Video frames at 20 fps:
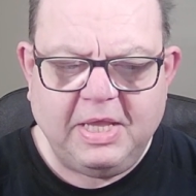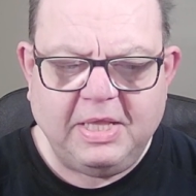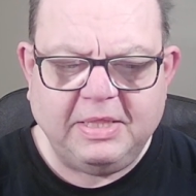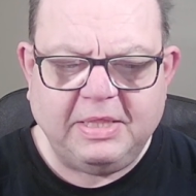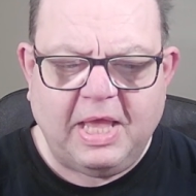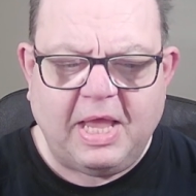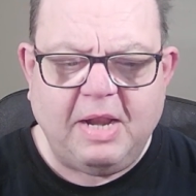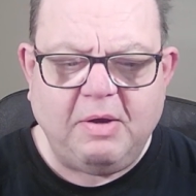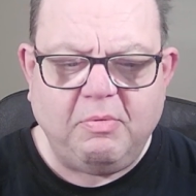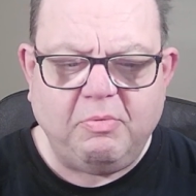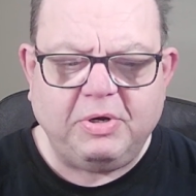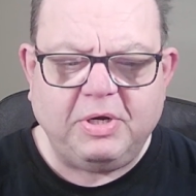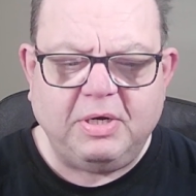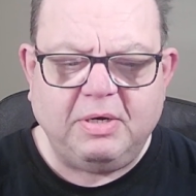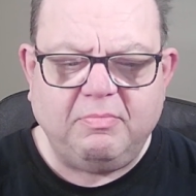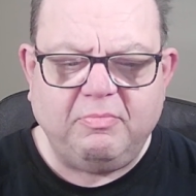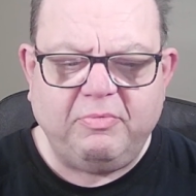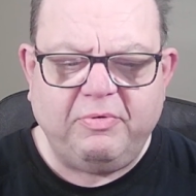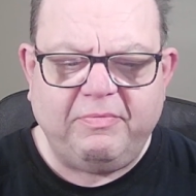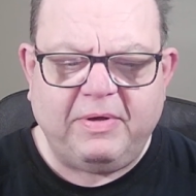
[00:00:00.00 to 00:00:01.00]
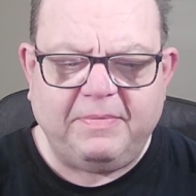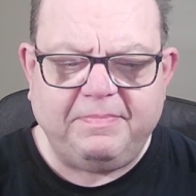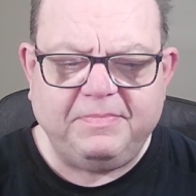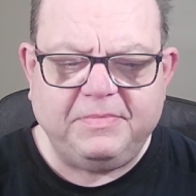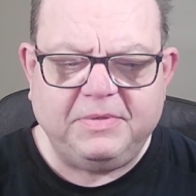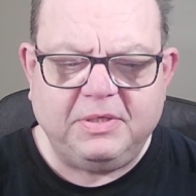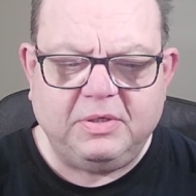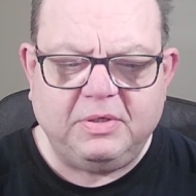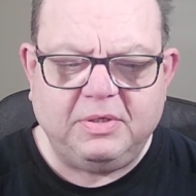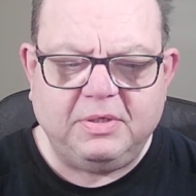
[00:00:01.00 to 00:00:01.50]
Then we're going to move up
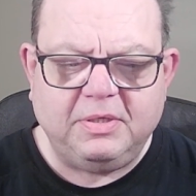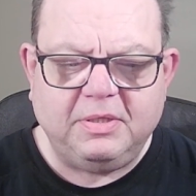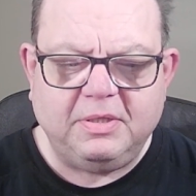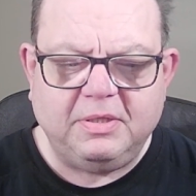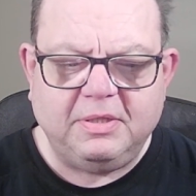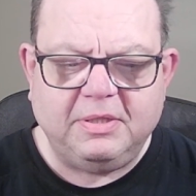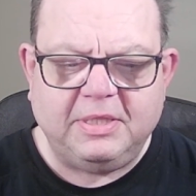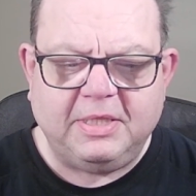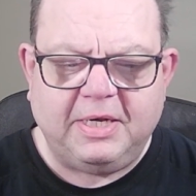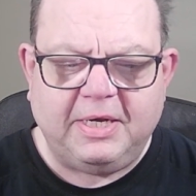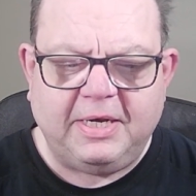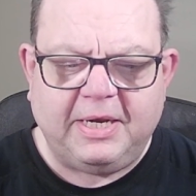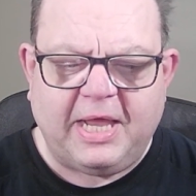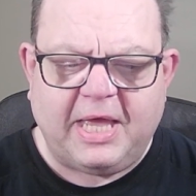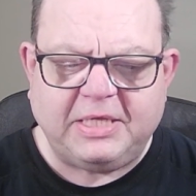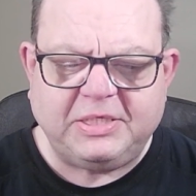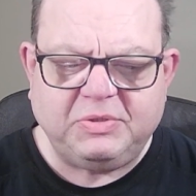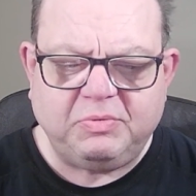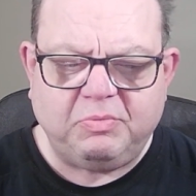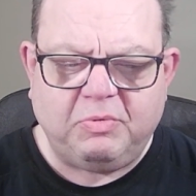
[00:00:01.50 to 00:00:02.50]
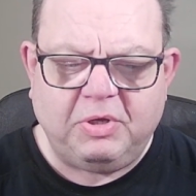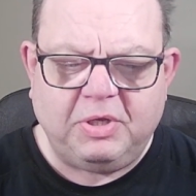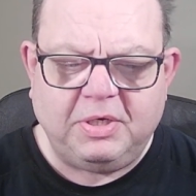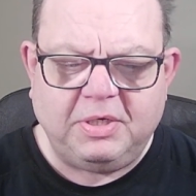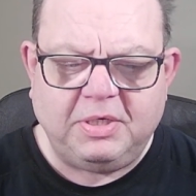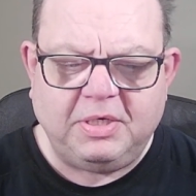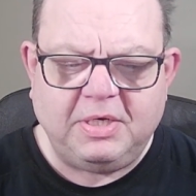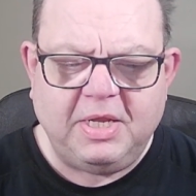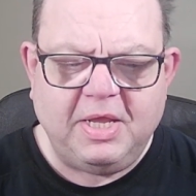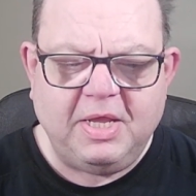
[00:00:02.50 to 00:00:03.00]
to the last
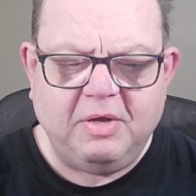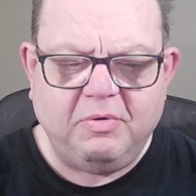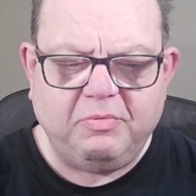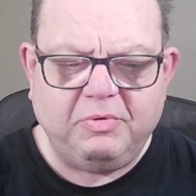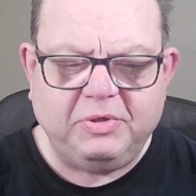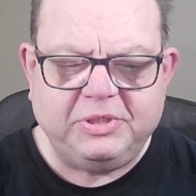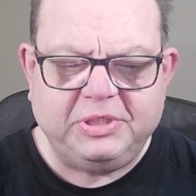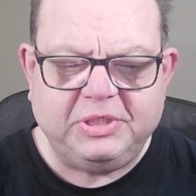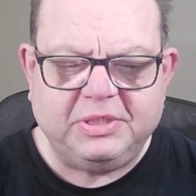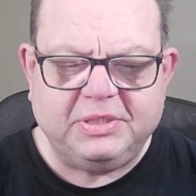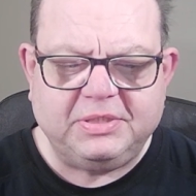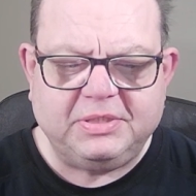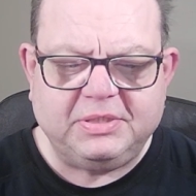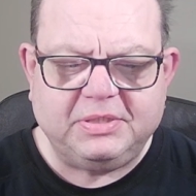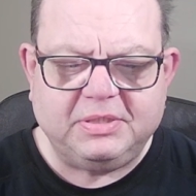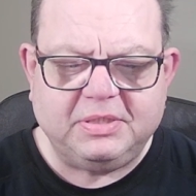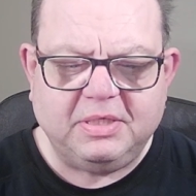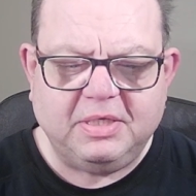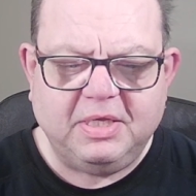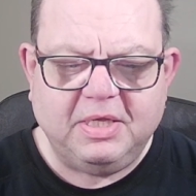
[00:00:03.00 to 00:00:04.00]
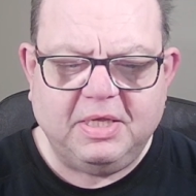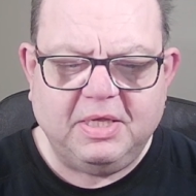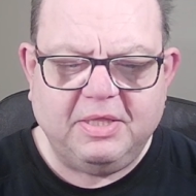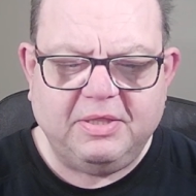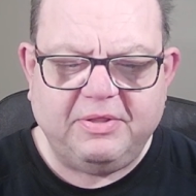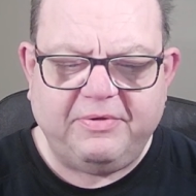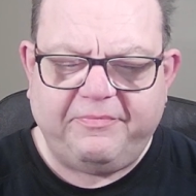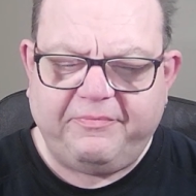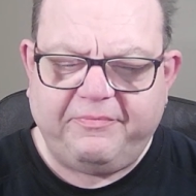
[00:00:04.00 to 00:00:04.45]
one, which is the